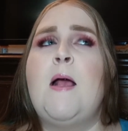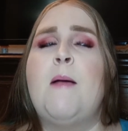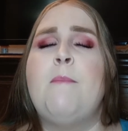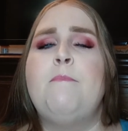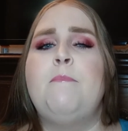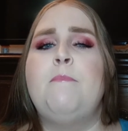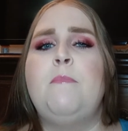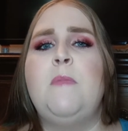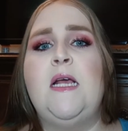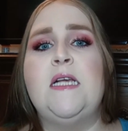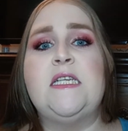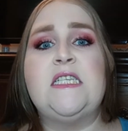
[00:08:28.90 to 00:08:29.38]

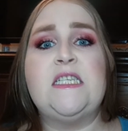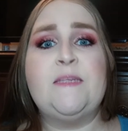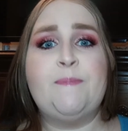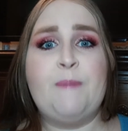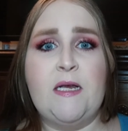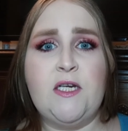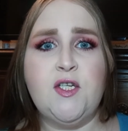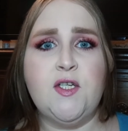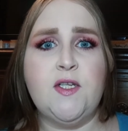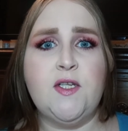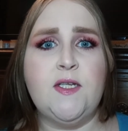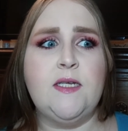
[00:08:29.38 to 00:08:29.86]

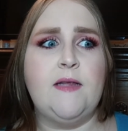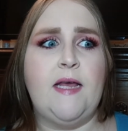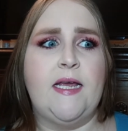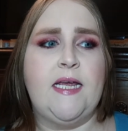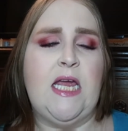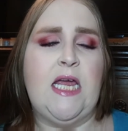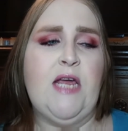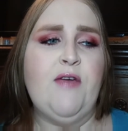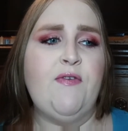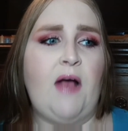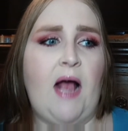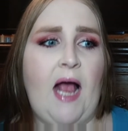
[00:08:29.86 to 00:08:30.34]
Especially like
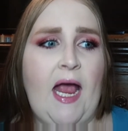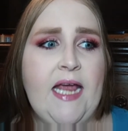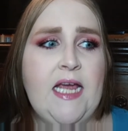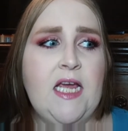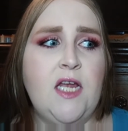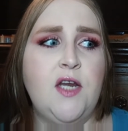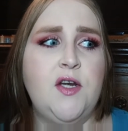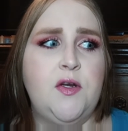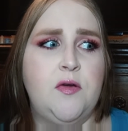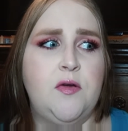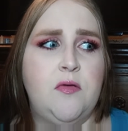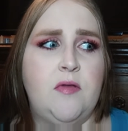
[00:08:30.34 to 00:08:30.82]
if I can
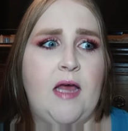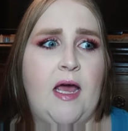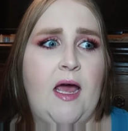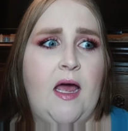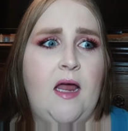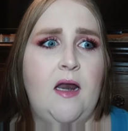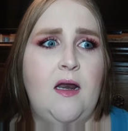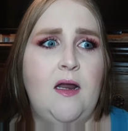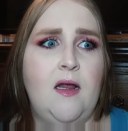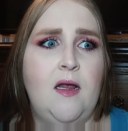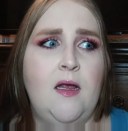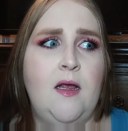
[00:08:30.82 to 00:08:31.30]
do that
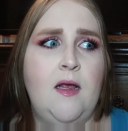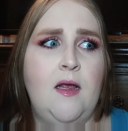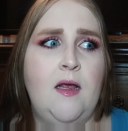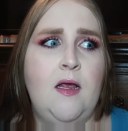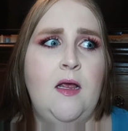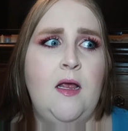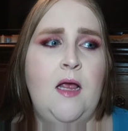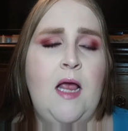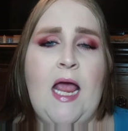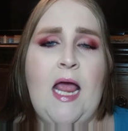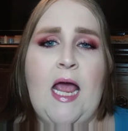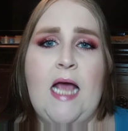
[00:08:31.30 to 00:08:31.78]

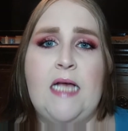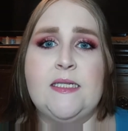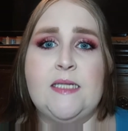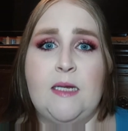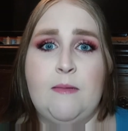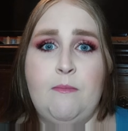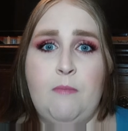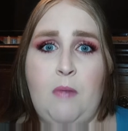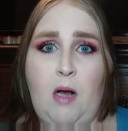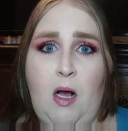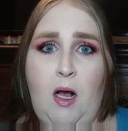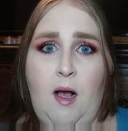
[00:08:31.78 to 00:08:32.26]
as a
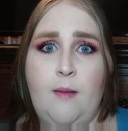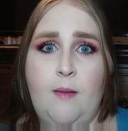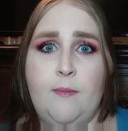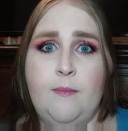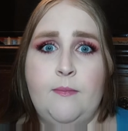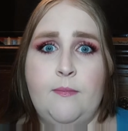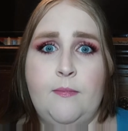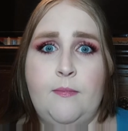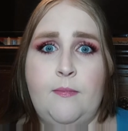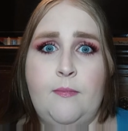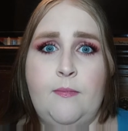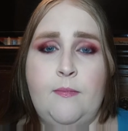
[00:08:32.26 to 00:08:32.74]
mom,
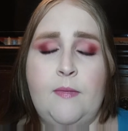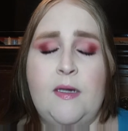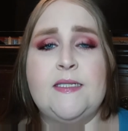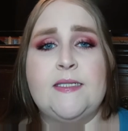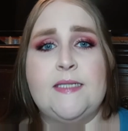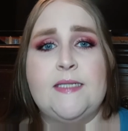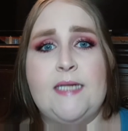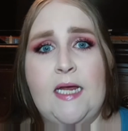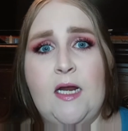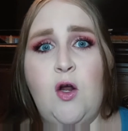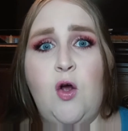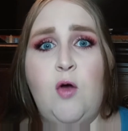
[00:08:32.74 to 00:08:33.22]

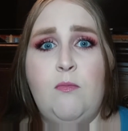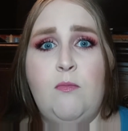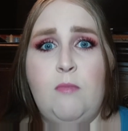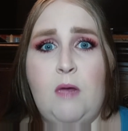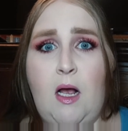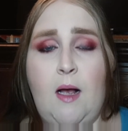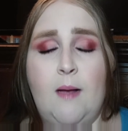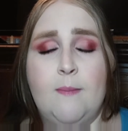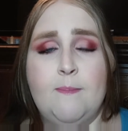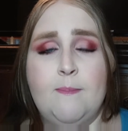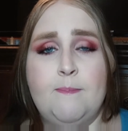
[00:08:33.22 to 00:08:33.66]
stay-at-home mom,